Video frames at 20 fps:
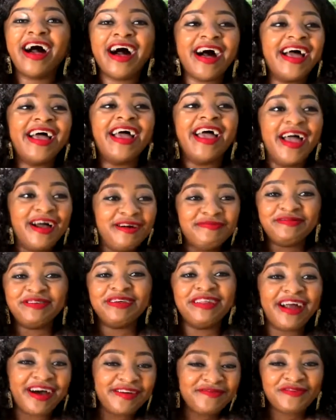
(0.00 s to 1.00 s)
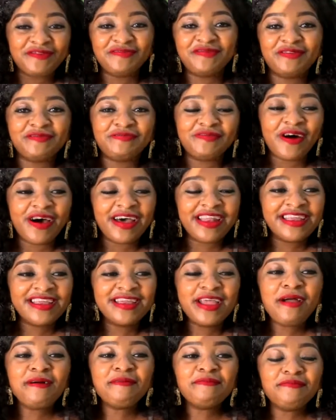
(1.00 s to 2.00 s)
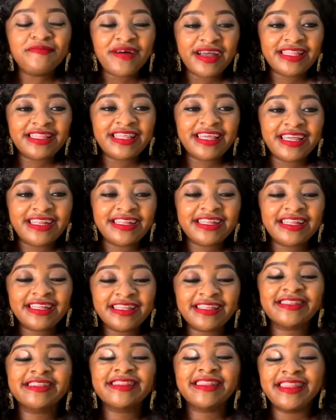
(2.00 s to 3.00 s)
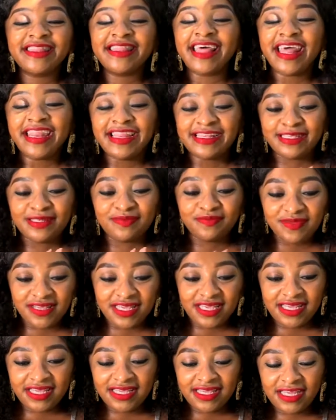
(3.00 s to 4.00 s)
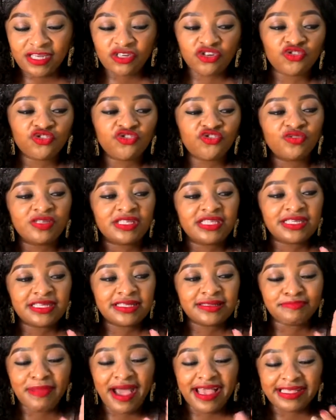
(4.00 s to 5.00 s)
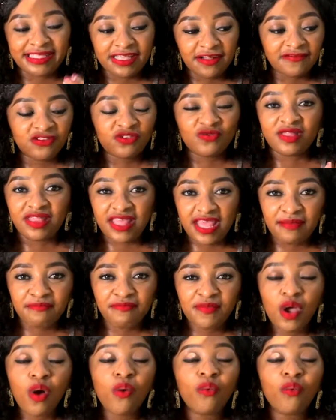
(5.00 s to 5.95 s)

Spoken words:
I am the life of the party. But then, that is me introducing myself to them.